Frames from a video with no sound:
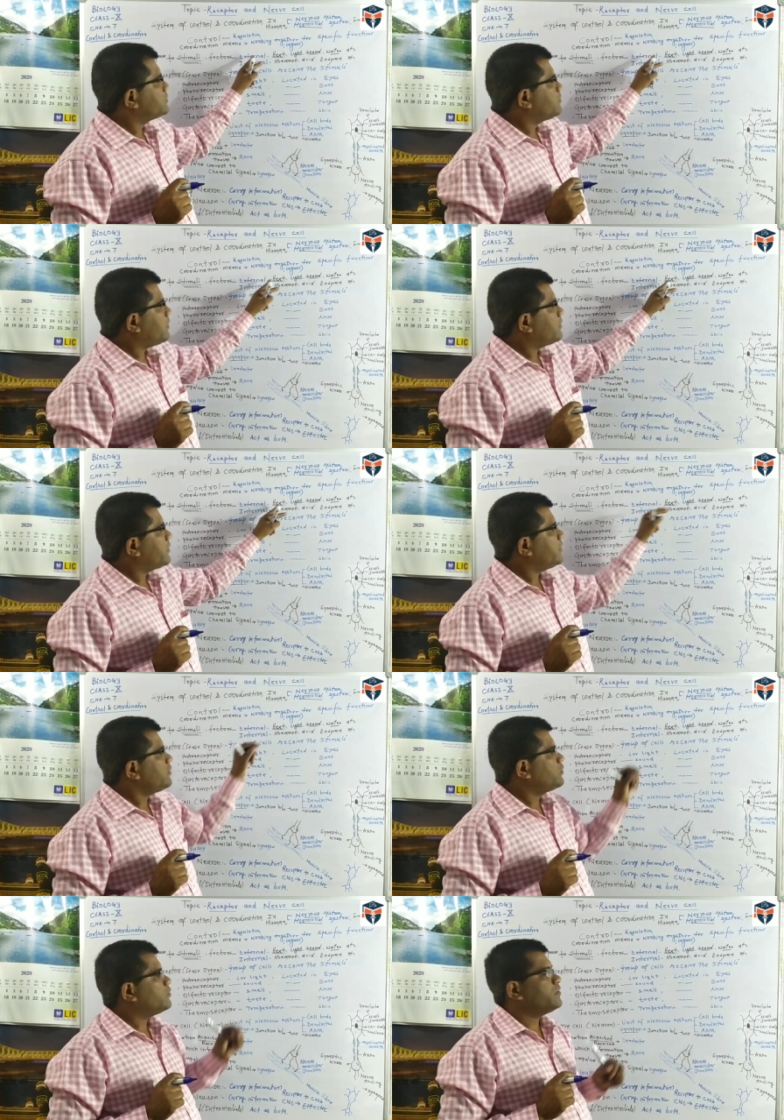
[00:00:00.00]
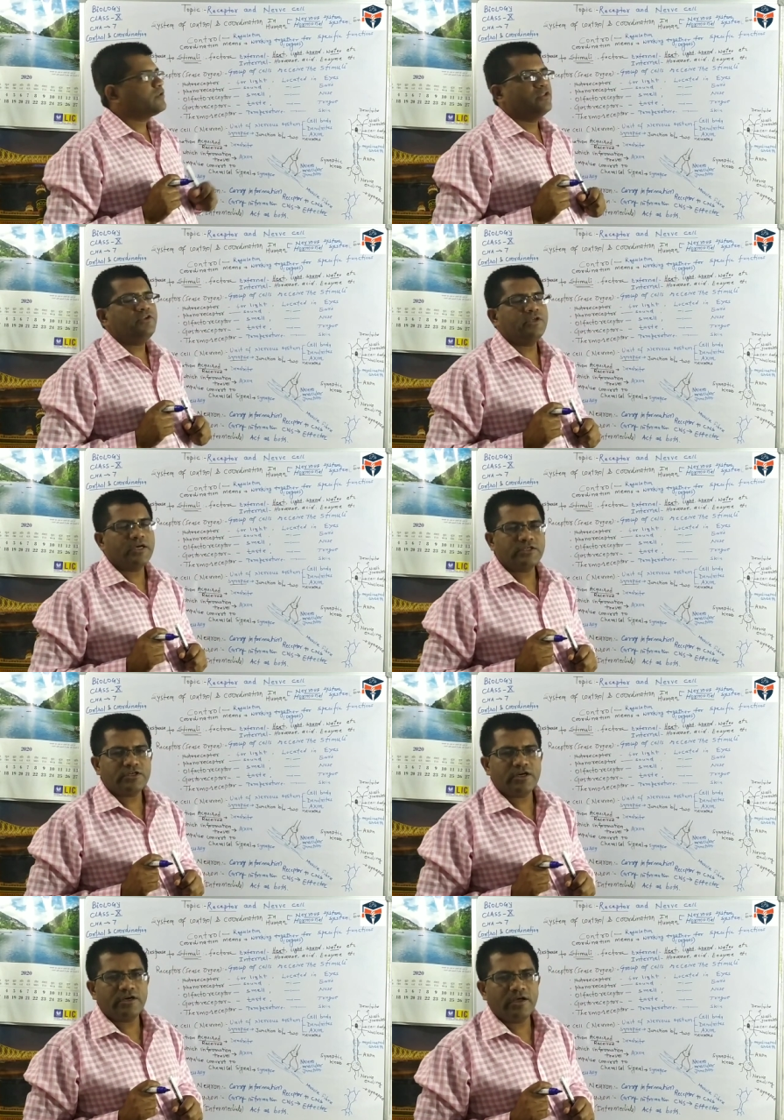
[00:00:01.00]
responding toward this
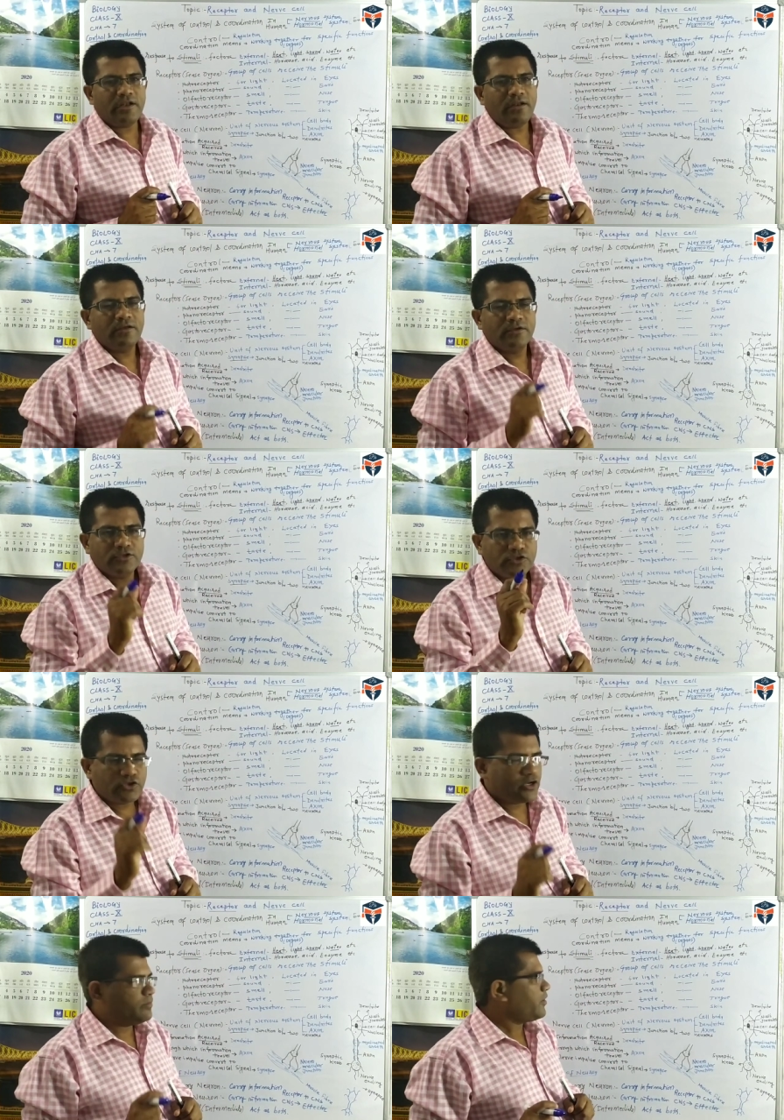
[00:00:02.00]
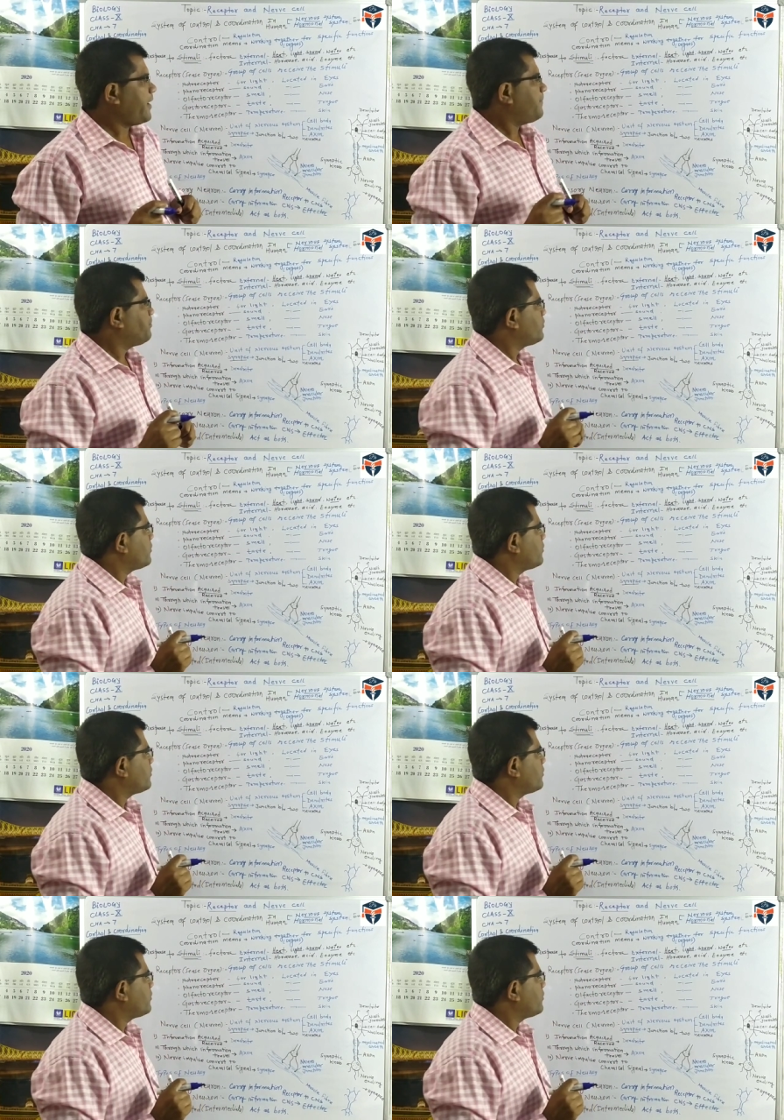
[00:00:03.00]
external stimuli.